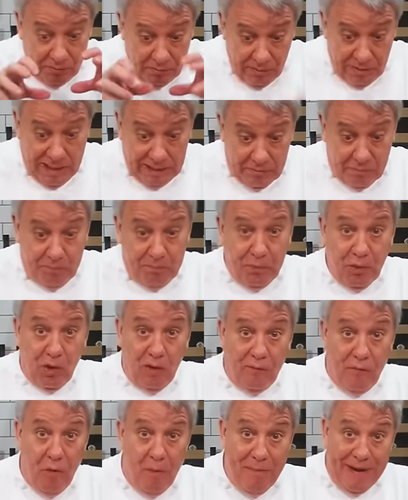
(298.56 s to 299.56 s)
that
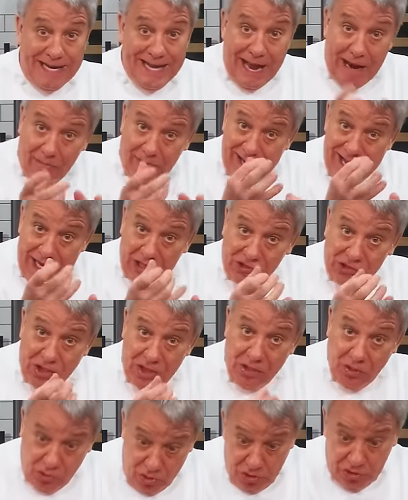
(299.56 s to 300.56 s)
beautiful Maillard
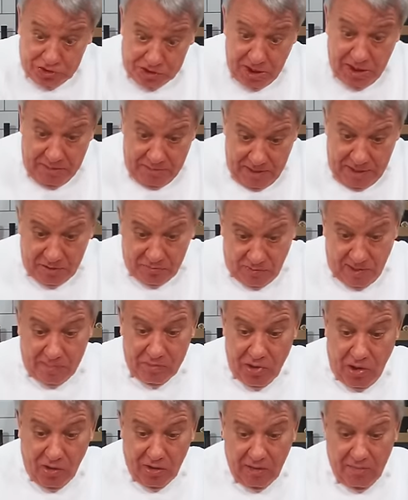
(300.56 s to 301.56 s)
reaction. You see in a minute what I'm
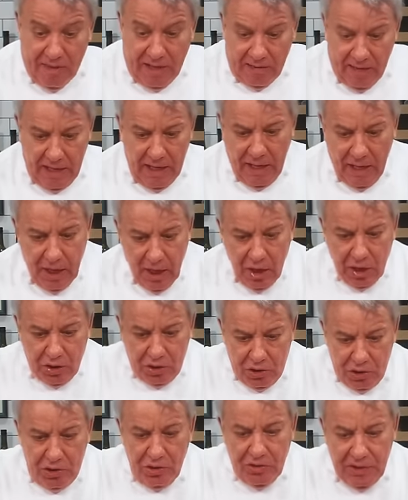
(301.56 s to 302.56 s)
talking about, right?
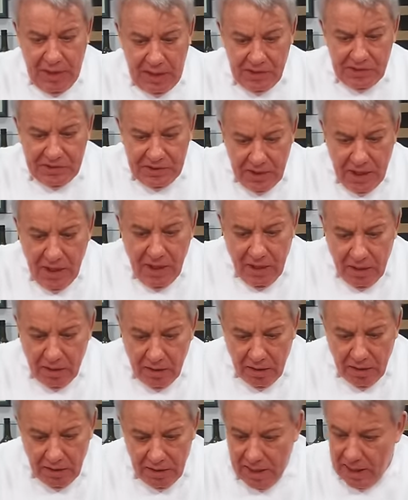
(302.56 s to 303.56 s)
You do this,
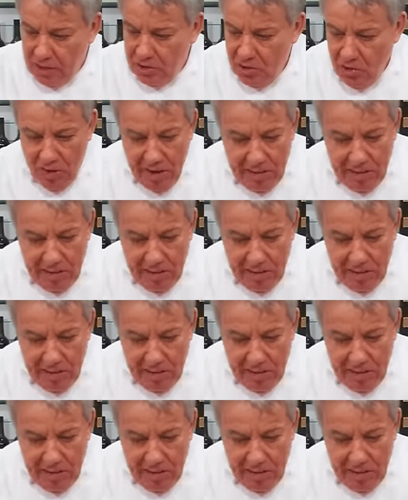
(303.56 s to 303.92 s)
then you